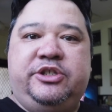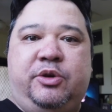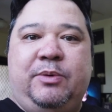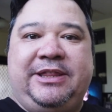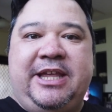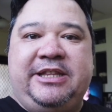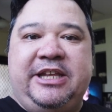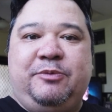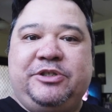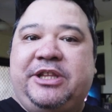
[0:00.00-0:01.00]
So what they
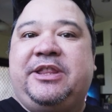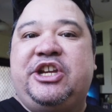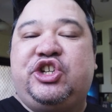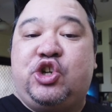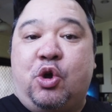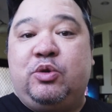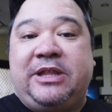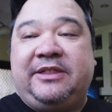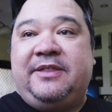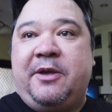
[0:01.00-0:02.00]
did was that they
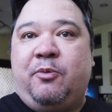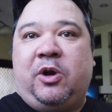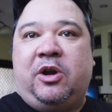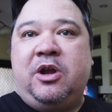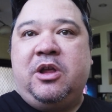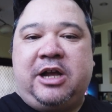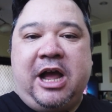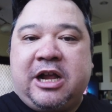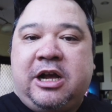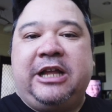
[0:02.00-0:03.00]
showed that they were
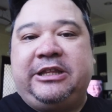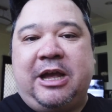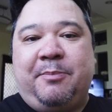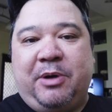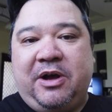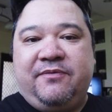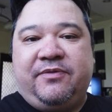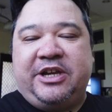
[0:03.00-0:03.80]
a cut above.